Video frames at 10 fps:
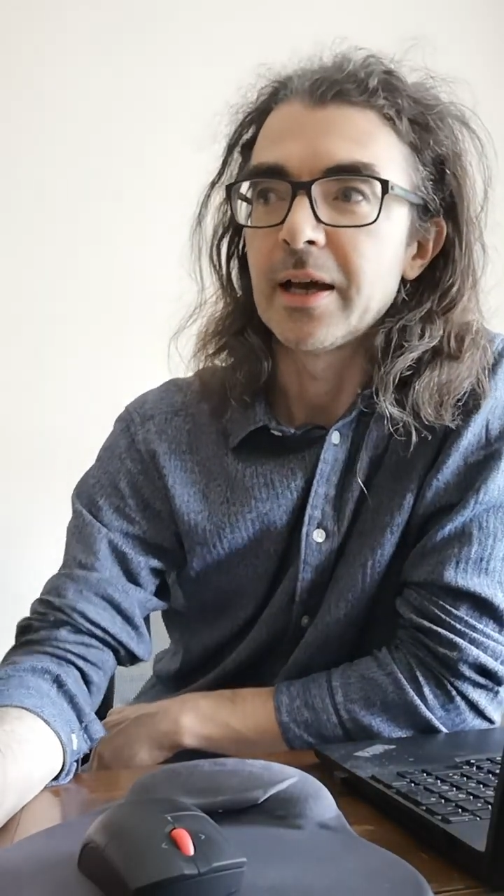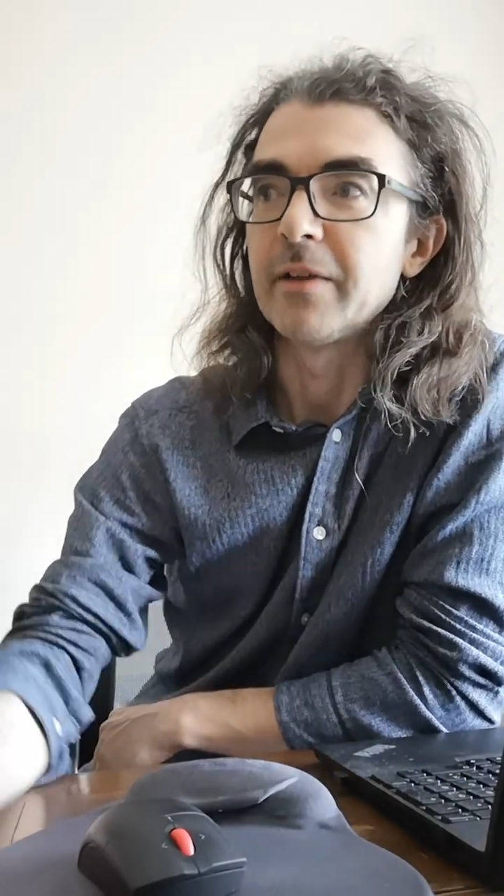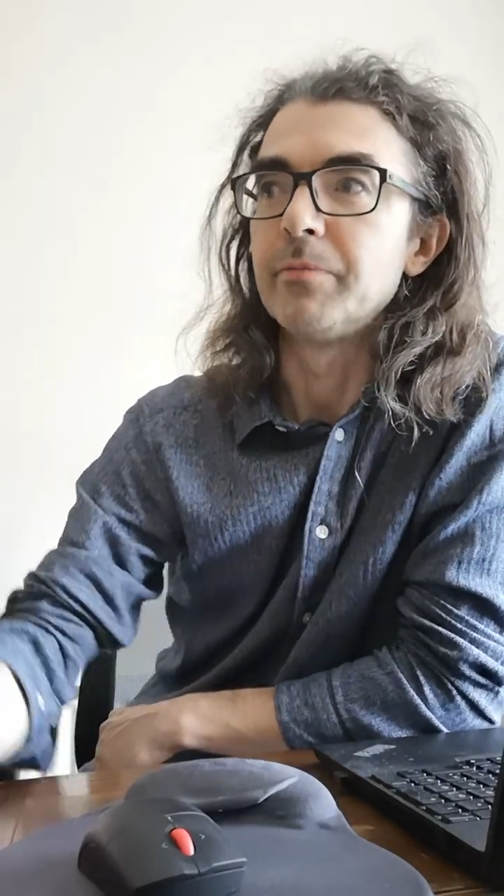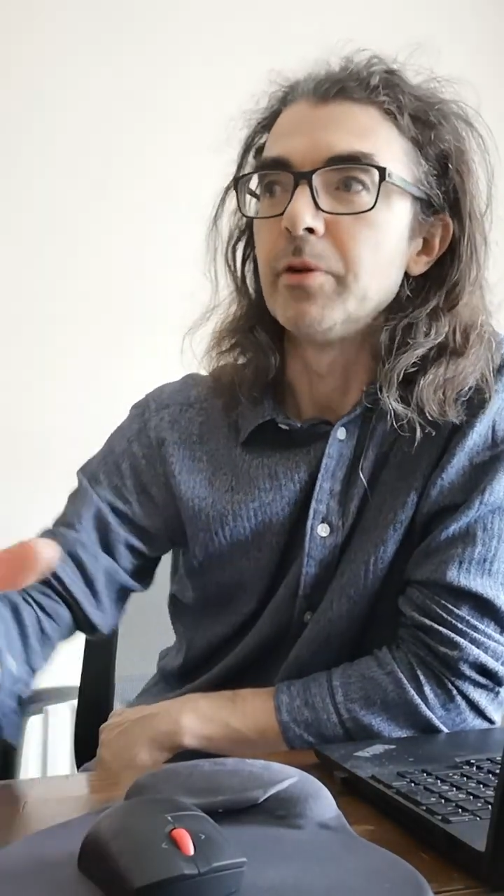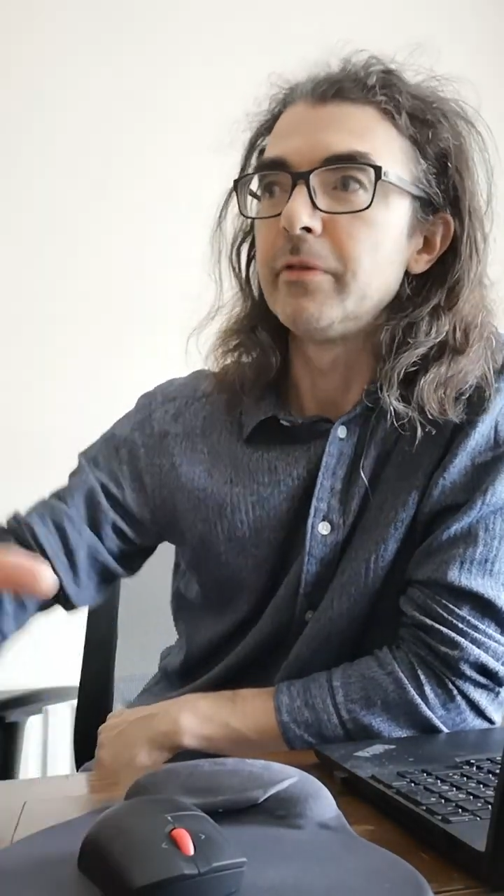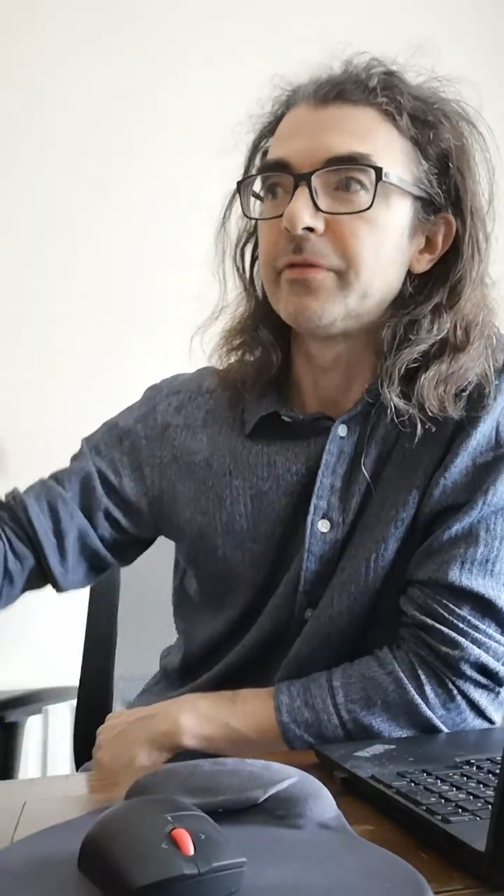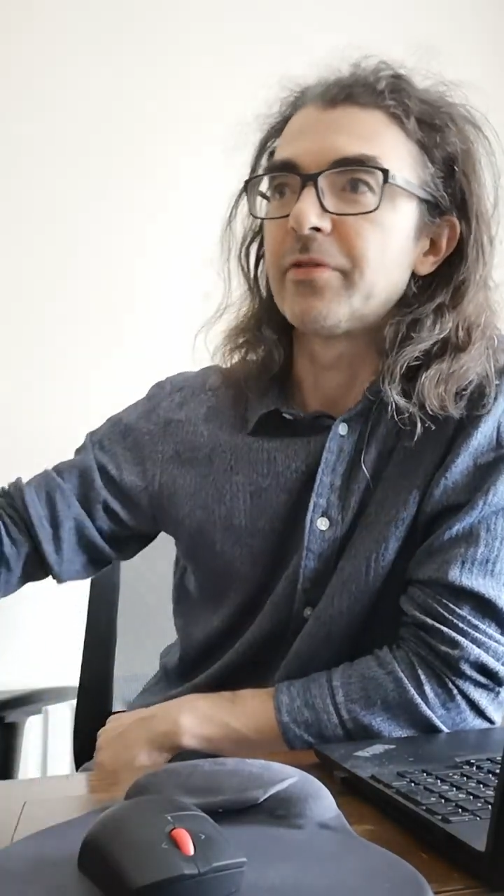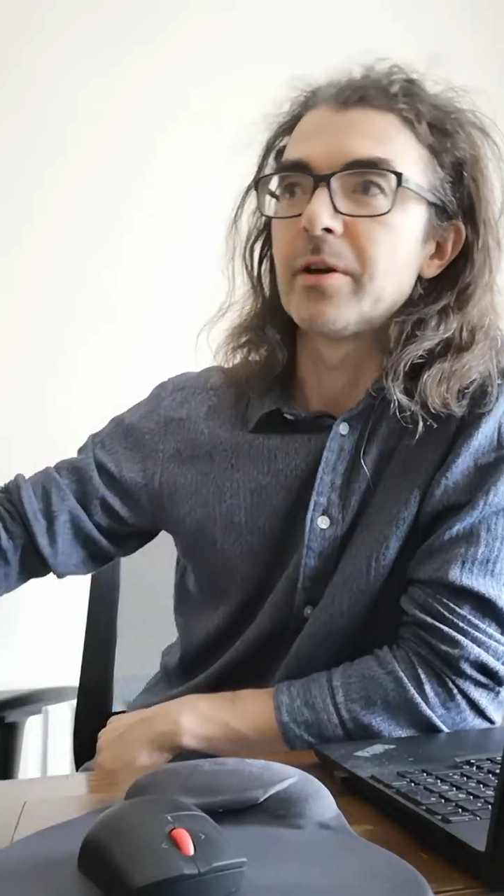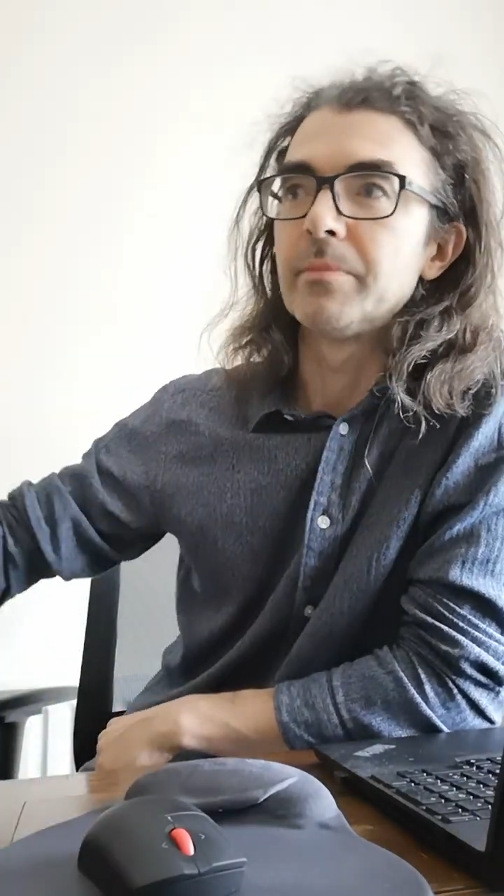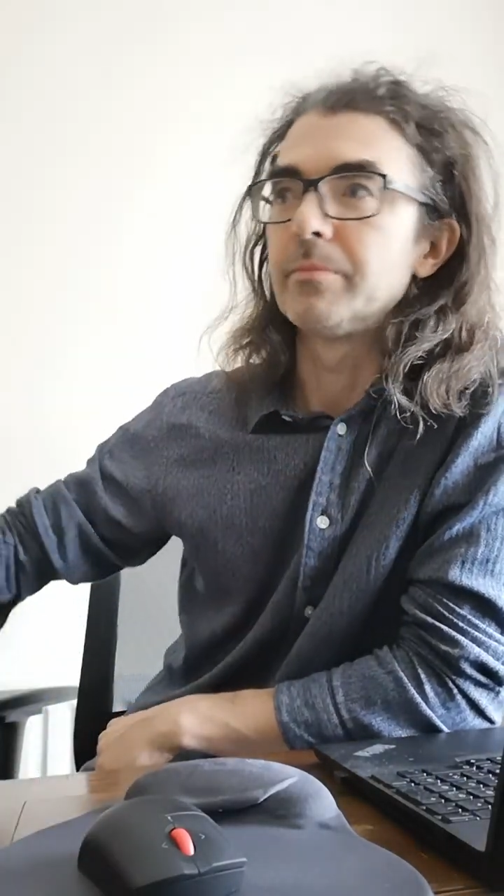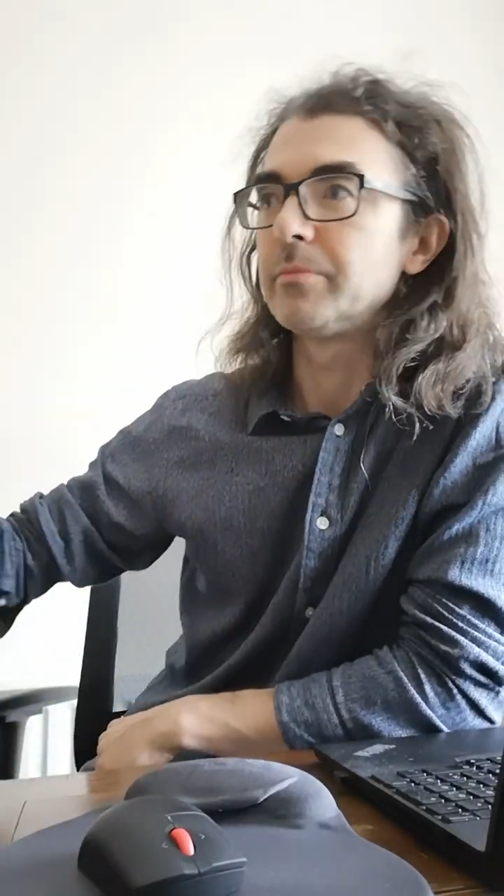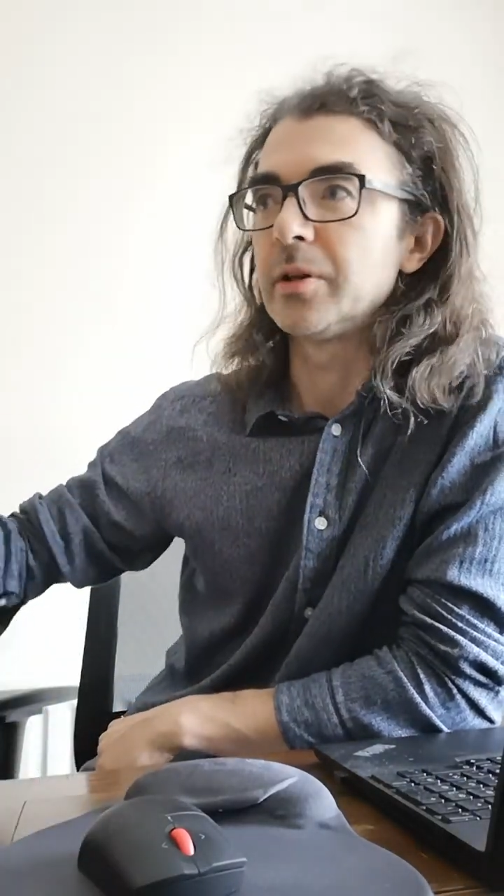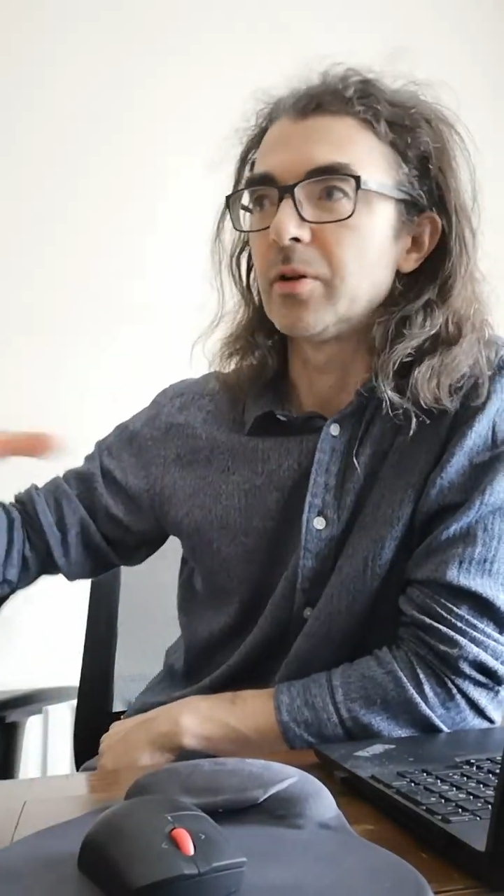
And I've moved from,